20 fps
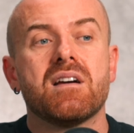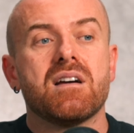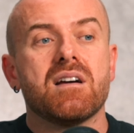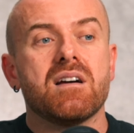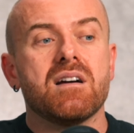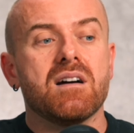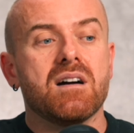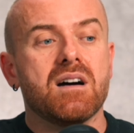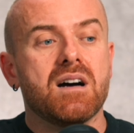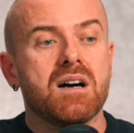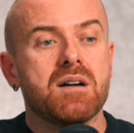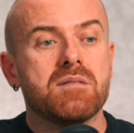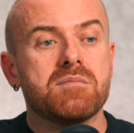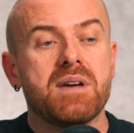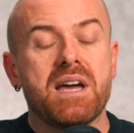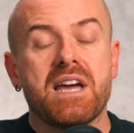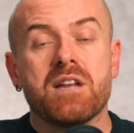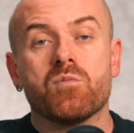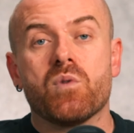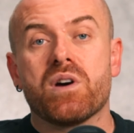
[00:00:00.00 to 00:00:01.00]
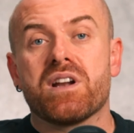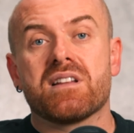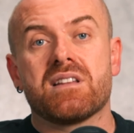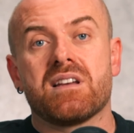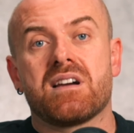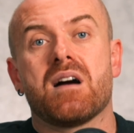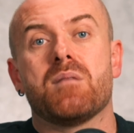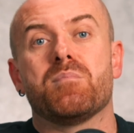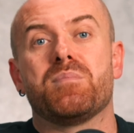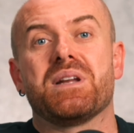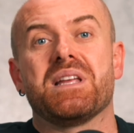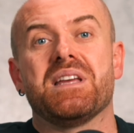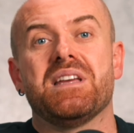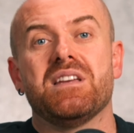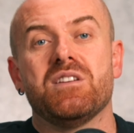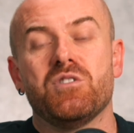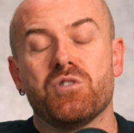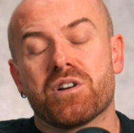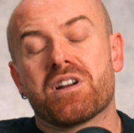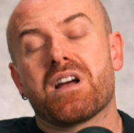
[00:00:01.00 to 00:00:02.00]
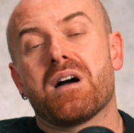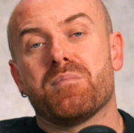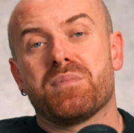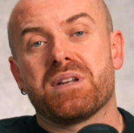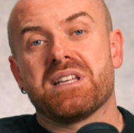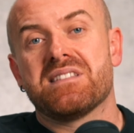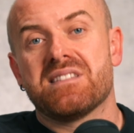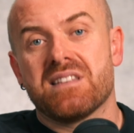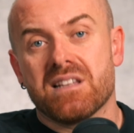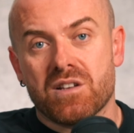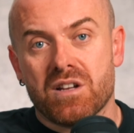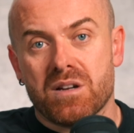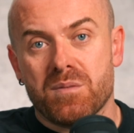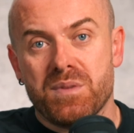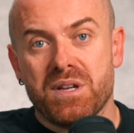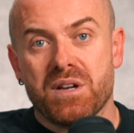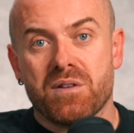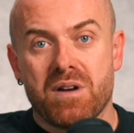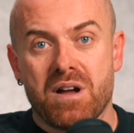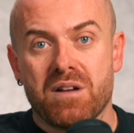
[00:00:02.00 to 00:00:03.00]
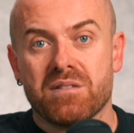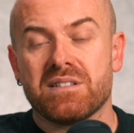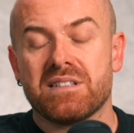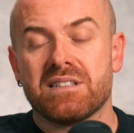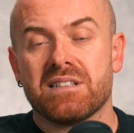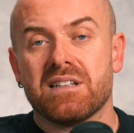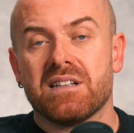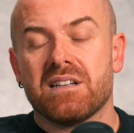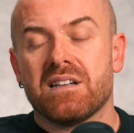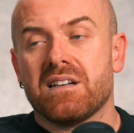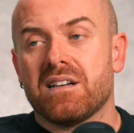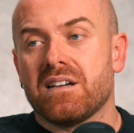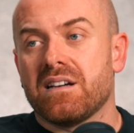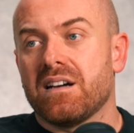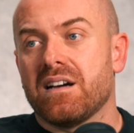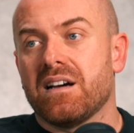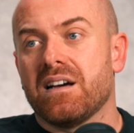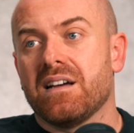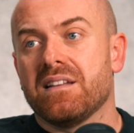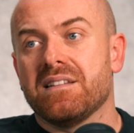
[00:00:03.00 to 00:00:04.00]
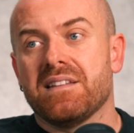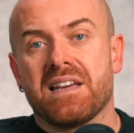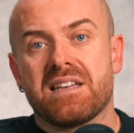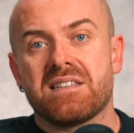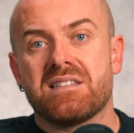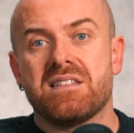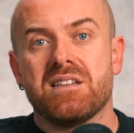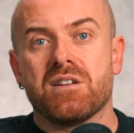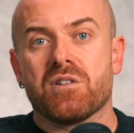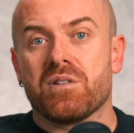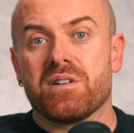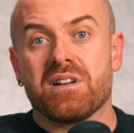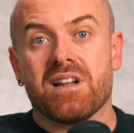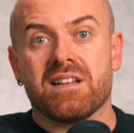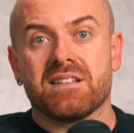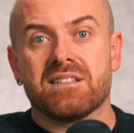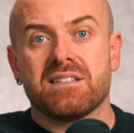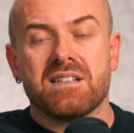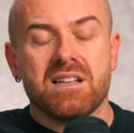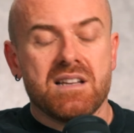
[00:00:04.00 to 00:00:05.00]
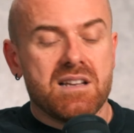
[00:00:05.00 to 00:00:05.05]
and whether your company is still going to be around next year or not.